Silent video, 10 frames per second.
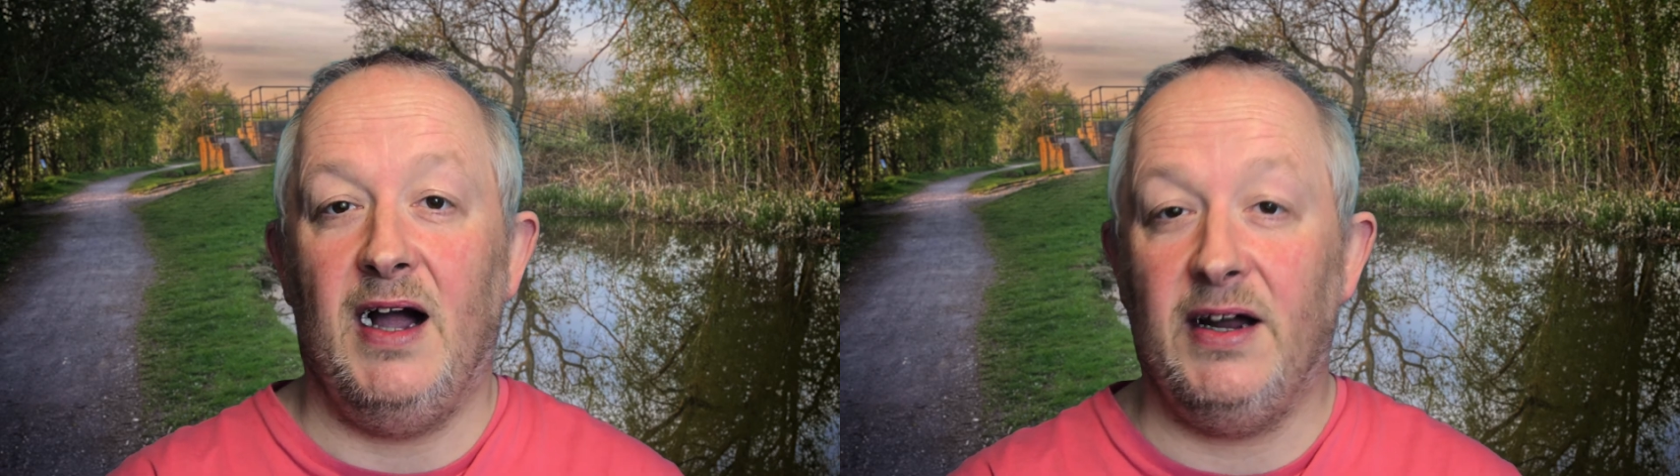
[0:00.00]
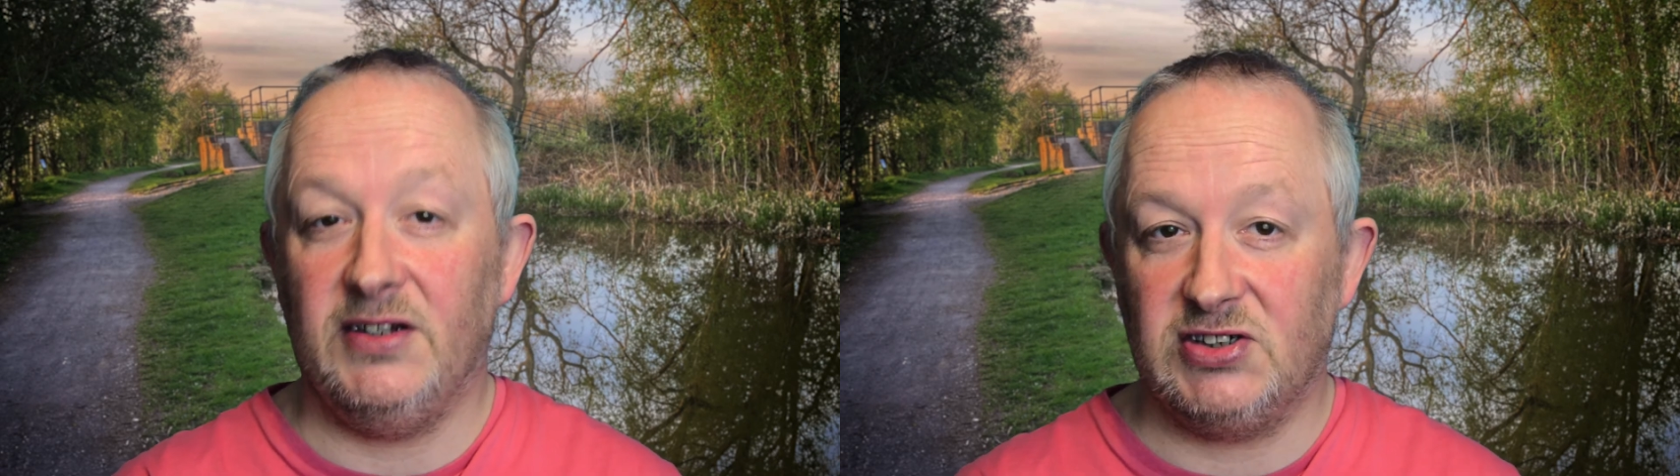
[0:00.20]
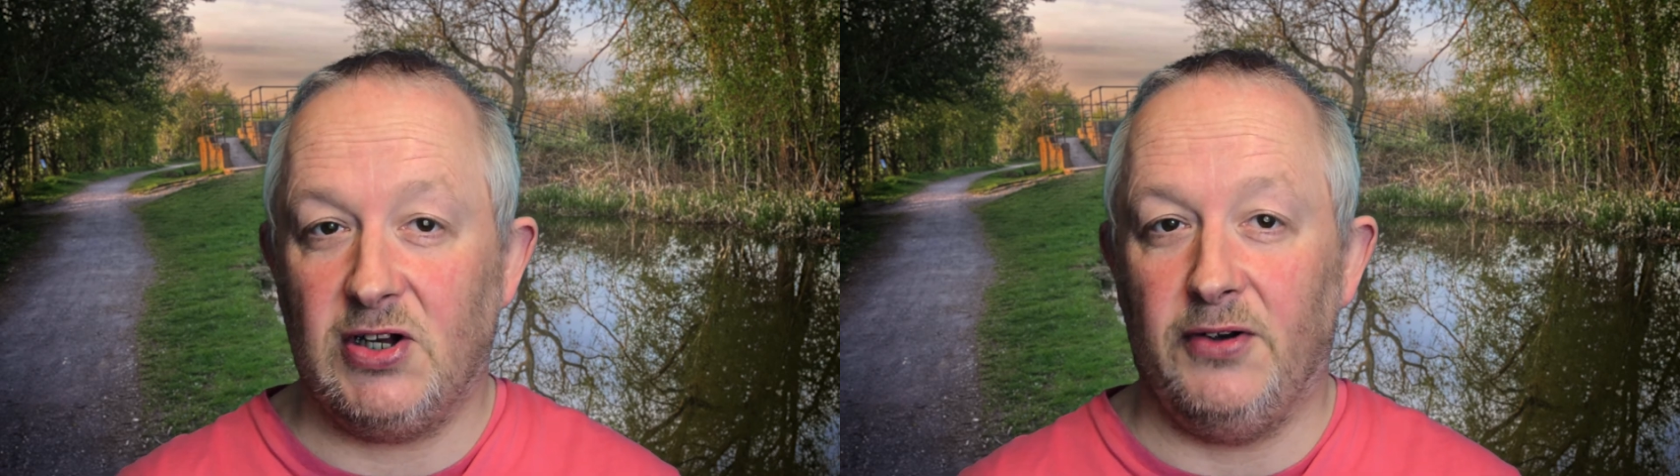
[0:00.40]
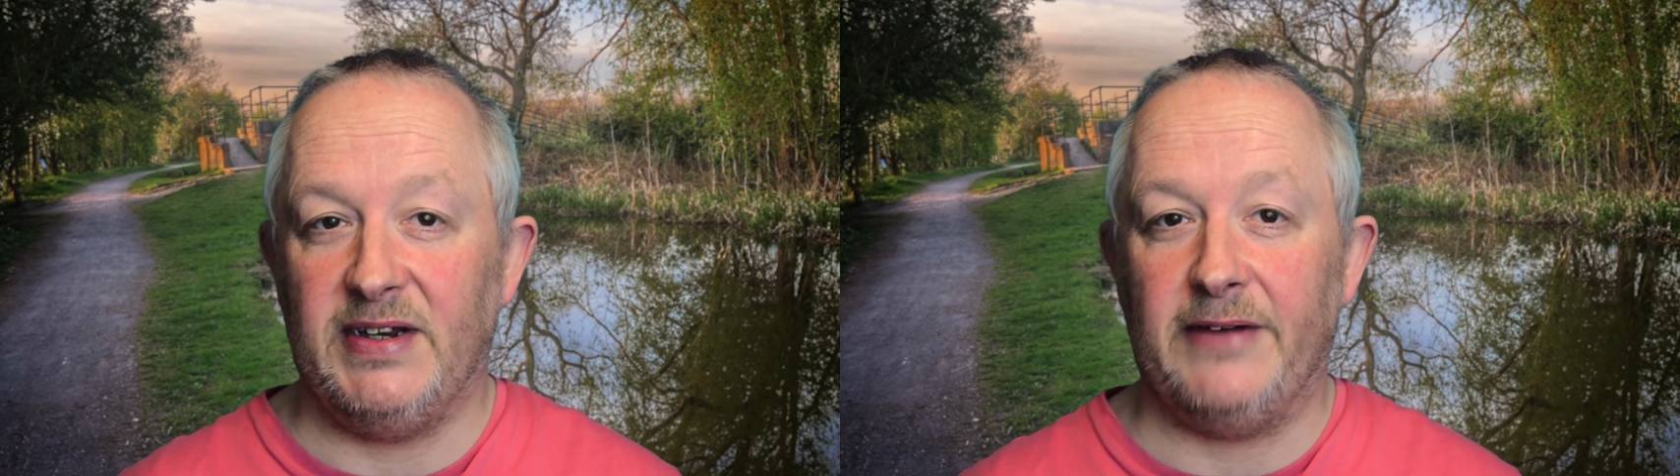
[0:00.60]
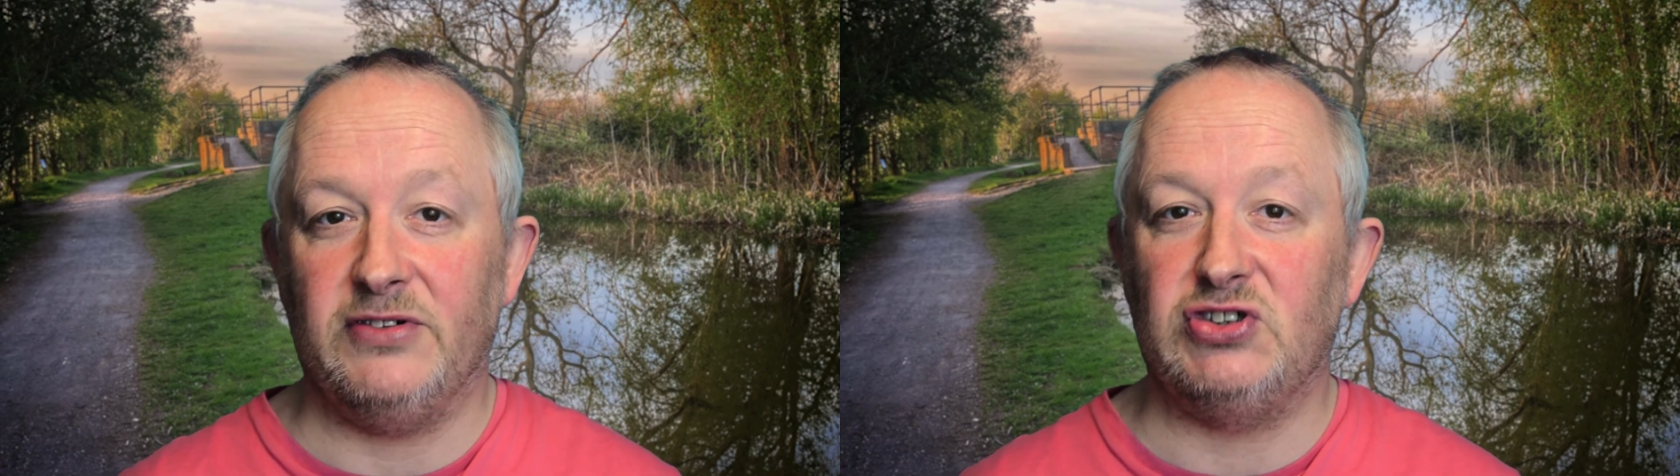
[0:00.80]
and has gone
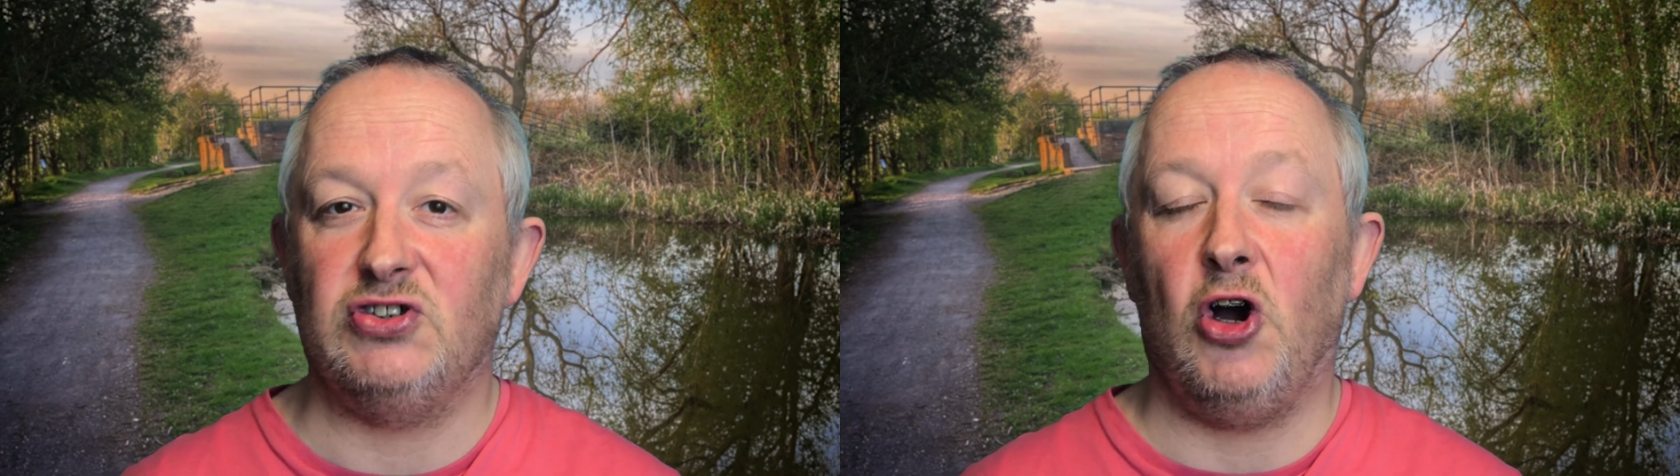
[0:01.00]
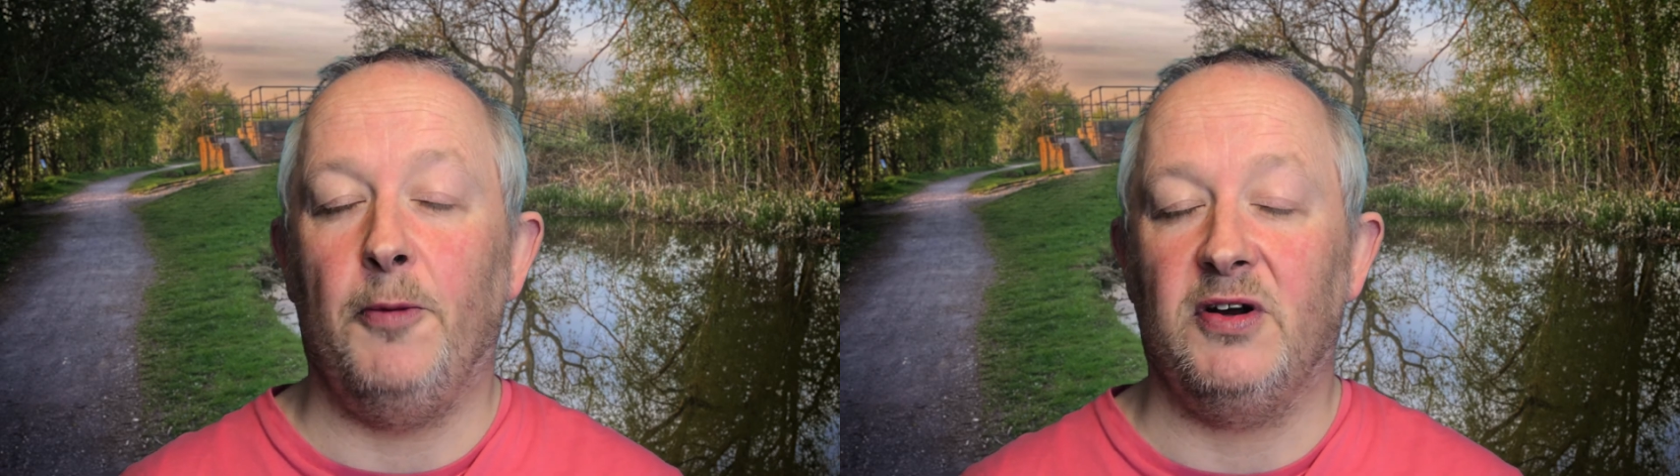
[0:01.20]
down a storm